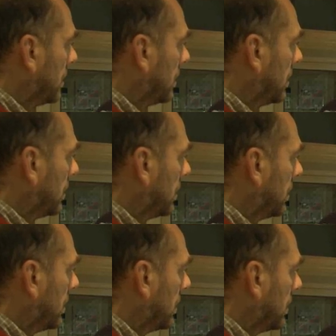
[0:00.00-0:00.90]

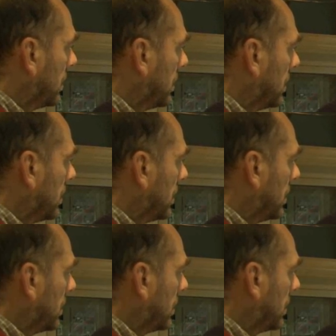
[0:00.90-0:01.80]

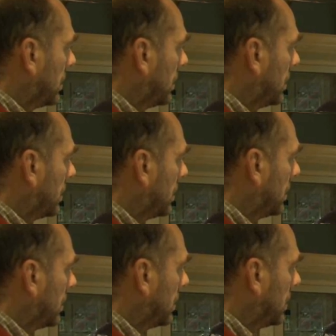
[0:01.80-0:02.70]

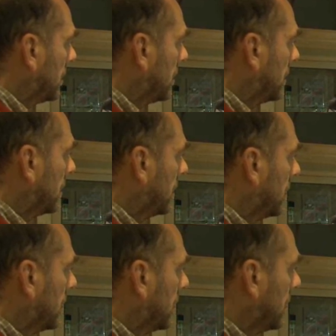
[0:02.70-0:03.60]

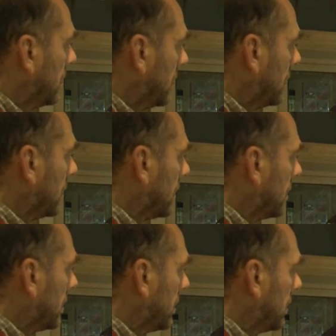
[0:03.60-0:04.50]

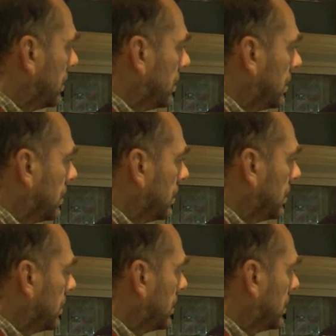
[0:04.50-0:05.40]

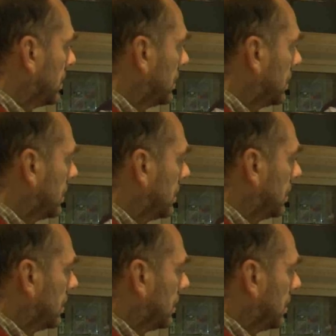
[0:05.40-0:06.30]

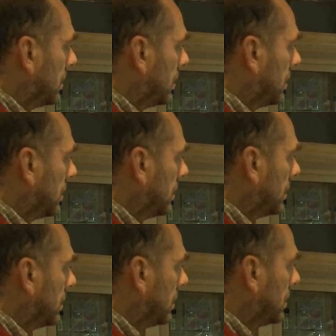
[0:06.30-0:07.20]

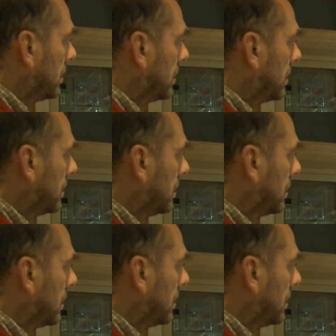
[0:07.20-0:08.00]
The person shown says nothing.